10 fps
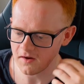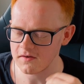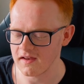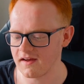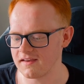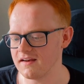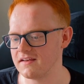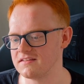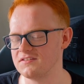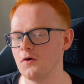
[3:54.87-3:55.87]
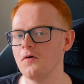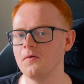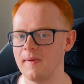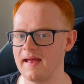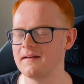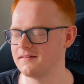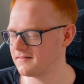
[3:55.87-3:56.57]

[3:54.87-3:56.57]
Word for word: Okay, I get it. He's Doleman.